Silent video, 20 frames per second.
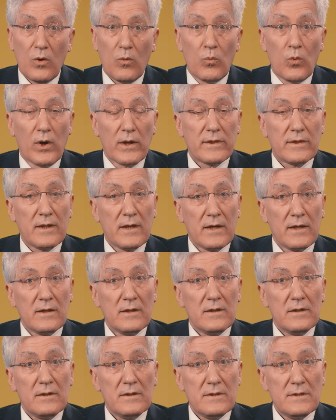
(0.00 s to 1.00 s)
What
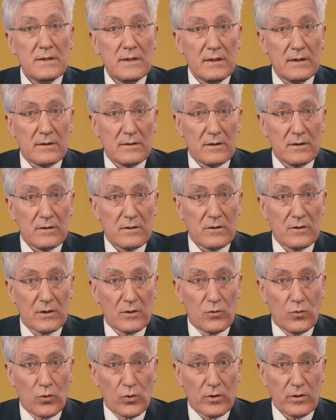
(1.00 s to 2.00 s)
then did
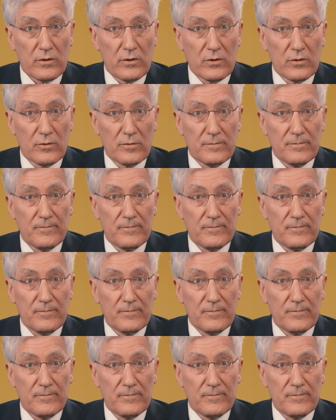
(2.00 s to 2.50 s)
the court do?